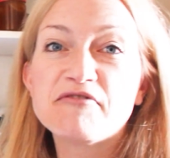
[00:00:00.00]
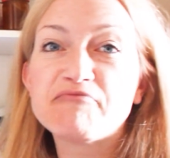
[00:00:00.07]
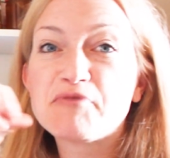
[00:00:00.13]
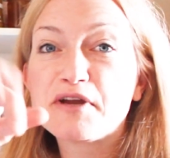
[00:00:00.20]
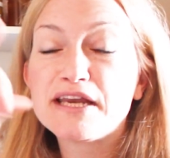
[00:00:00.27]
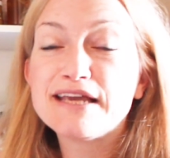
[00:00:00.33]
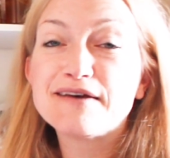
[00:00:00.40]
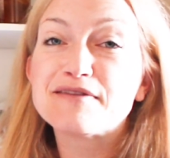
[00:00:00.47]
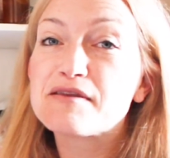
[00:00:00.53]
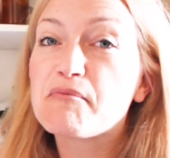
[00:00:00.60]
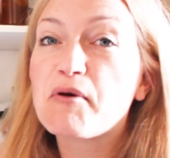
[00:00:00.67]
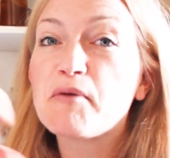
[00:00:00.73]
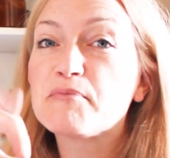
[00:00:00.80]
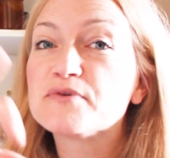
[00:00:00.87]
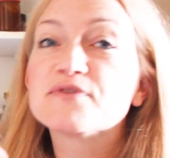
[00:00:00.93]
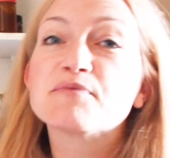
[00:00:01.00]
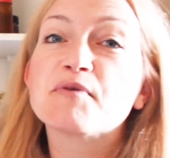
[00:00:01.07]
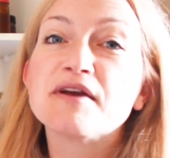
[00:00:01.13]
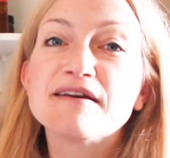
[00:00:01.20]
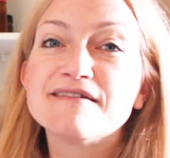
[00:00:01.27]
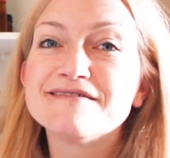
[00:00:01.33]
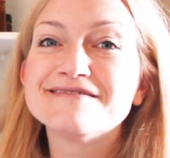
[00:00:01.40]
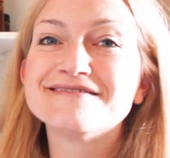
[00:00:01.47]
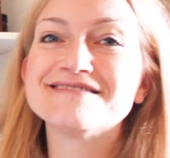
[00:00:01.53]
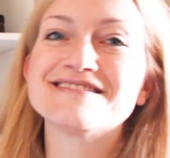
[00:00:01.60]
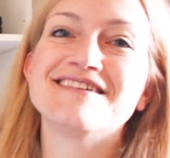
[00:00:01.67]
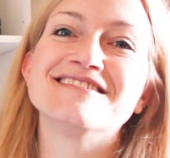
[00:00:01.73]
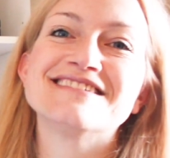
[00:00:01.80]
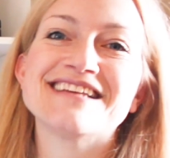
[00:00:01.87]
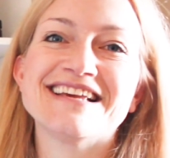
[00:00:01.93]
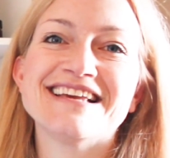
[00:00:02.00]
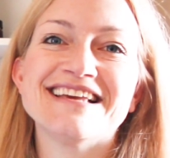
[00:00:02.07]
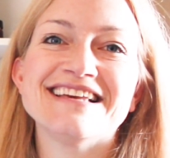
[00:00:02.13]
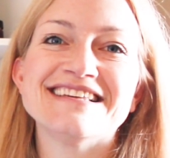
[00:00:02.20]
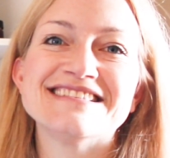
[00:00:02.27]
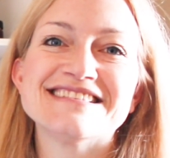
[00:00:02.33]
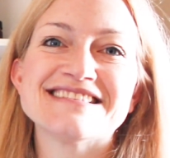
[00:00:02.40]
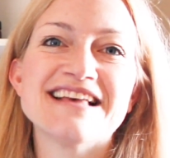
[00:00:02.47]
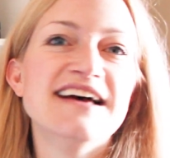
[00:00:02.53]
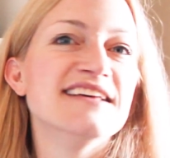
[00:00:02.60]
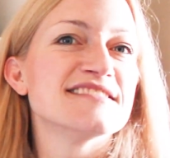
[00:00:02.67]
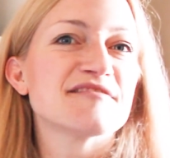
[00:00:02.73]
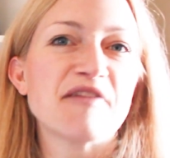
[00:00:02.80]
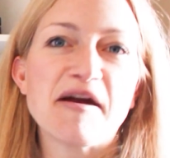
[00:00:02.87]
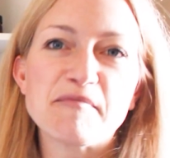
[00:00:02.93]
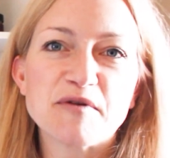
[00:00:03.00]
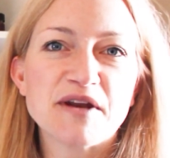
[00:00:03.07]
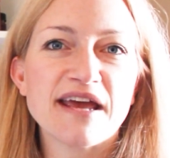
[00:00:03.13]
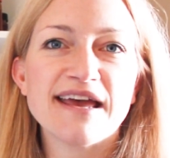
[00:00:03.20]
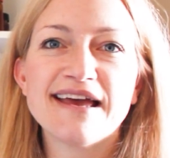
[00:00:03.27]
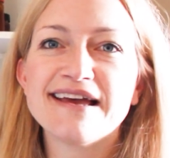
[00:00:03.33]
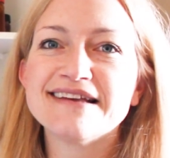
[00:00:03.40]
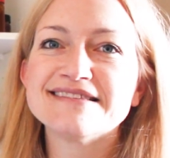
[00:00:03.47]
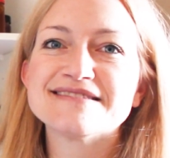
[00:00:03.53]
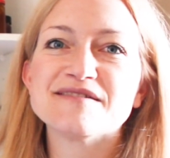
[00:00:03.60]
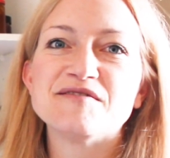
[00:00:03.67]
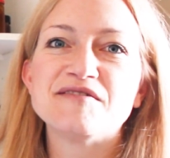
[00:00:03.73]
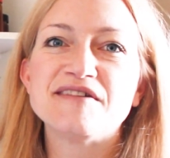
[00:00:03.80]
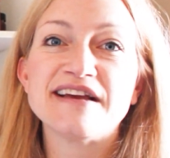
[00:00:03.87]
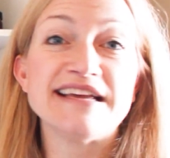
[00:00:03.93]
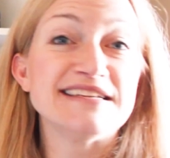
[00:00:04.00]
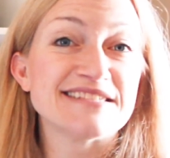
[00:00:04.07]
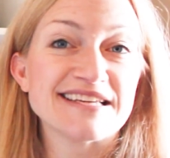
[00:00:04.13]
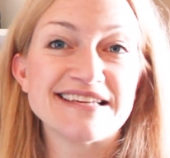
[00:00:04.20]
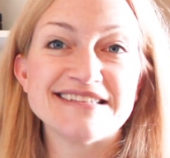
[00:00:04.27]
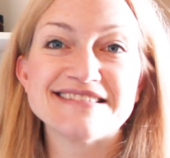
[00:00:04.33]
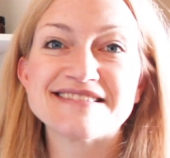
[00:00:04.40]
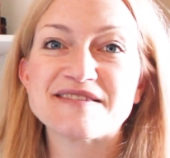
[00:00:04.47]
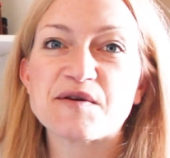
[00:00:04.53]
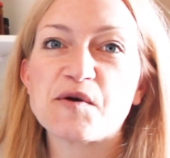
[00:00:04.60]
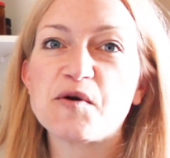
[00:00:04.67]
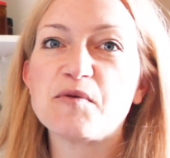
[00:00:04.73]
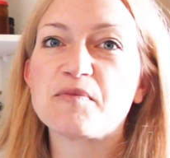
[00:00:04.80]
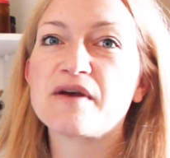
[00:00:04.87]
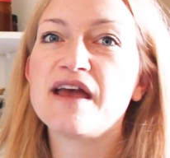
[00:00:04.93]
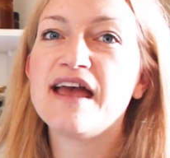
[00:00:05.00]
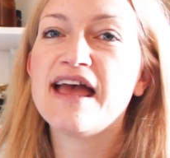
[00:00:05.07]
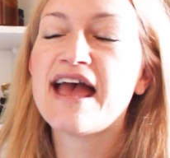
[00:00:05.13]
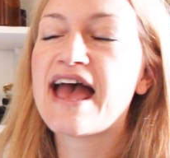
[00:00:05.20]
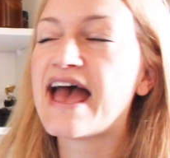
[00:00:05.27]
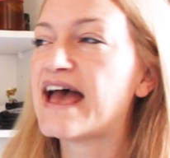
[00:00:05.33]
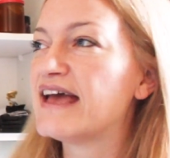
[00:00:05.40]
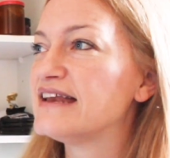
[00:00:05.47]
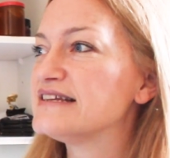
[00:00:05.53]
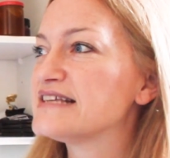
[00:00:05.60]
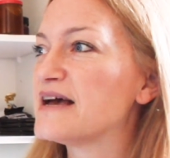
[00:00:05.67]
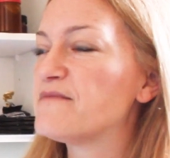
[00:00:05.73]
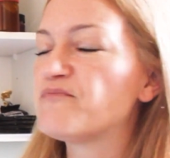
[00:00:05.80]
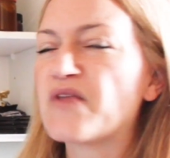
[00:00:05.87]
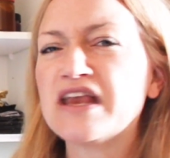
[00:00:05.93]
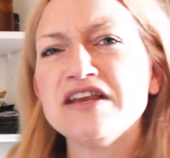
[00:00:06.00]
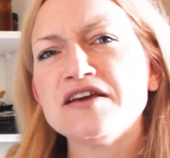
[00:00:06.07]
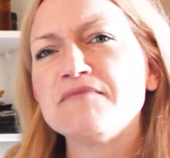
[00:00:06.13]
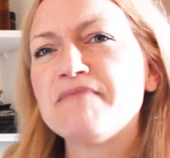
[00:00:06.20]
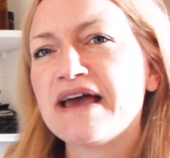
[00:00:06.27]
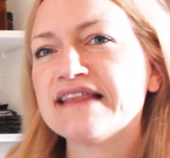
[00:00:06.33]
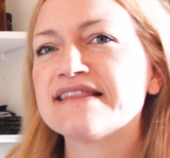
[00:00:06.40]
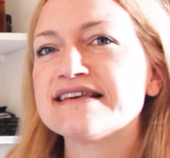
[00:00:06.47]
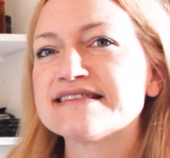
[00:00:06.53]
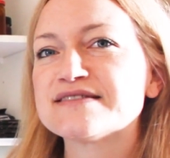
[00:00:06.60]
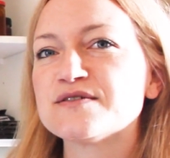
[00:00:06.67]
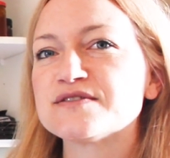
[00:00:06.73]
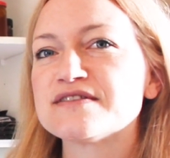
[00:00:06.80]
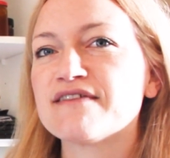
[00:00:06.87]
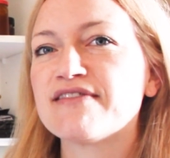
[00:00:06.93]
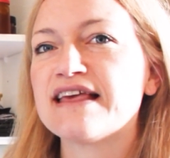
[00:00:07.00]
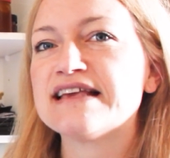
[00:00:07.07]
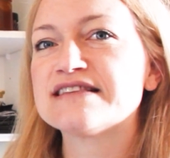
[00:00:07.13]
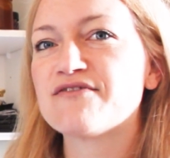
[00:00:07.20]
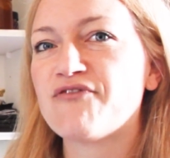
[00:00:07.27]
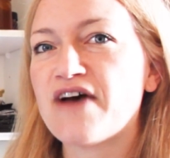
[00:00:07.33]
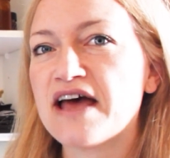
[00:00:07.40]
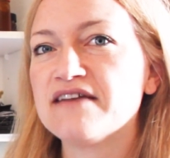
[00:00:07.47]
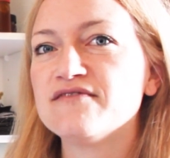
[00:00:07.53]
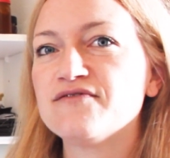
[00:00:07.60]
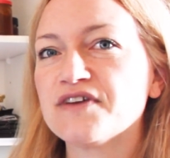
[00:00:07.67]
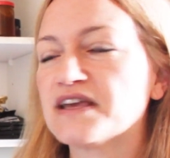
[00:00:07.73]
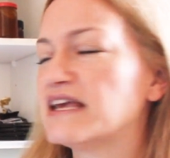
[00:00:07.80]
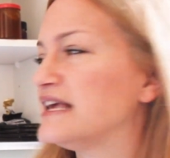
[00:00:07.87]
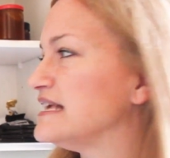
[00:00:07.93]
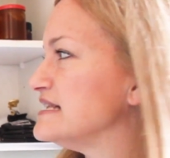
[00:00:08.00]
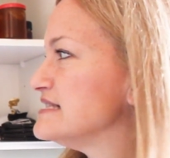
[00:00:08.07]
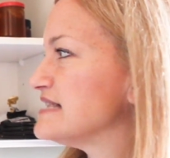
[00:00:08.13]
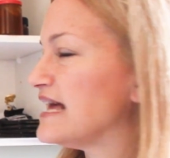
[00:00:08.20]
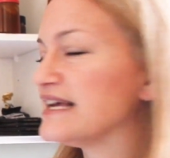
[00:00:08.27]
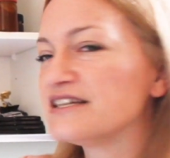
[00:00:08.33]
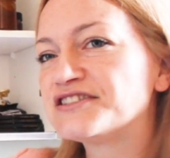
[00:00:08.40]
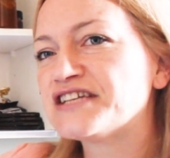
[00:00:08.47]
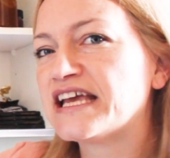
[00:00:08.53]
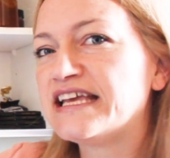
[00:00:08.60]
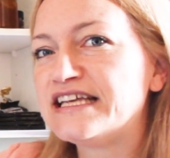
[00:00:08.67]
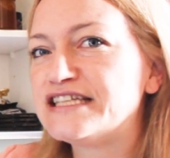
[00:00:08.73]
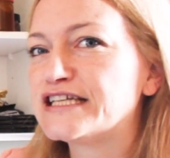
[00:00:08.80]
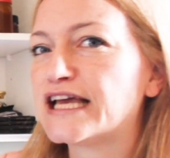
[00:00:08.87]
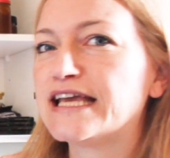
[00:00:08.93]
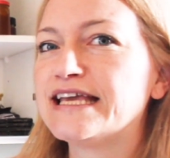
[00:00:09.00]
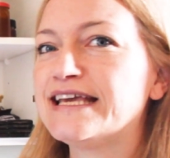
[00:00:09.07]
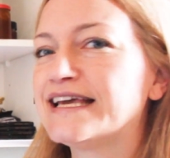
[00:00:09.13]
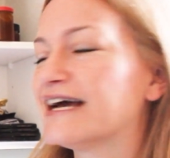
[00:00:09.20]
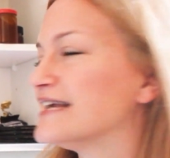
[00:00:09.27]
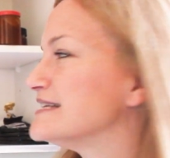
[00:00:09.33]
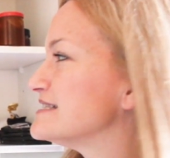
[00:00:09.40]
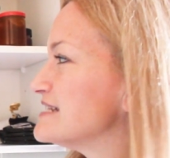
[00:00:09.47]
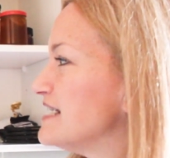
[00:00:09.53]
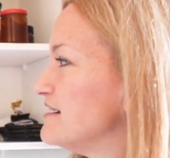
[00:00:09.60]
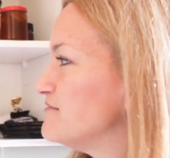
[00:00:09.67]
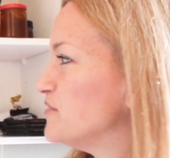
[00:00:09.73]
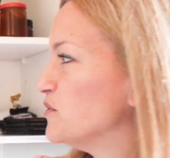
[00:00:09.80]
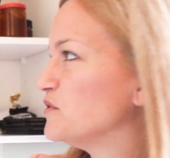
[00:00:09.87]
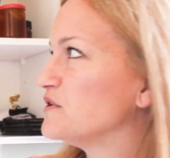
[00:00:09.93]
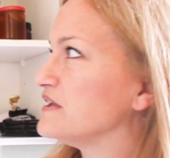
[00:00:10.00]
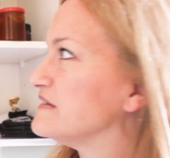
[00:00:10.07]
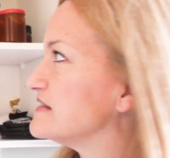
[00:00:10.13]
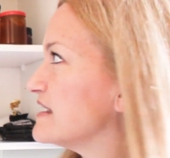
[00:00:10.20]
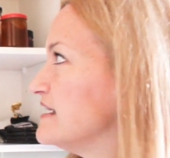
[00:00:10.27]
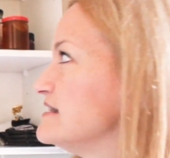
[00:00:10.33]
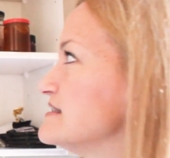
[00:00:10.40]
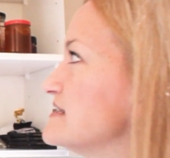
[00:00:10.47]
of putting on the purple sprinkles onto his scrambled eggs or into his soup. And you can make these sorts of things fun for kids, like shaky kind of stuff, all this kind